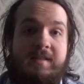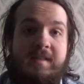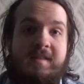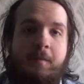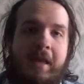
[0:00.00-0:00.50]
is
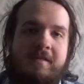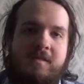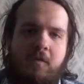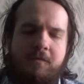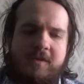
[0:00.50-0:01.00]
dependent
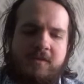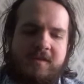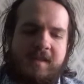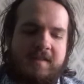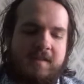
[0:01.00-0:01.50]
on the
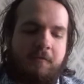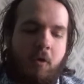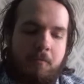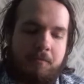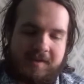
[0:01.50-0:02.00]
success of
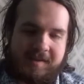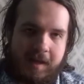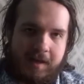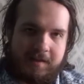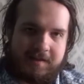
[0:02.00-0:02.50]

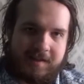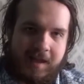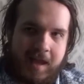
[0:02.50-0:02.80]
Humberside.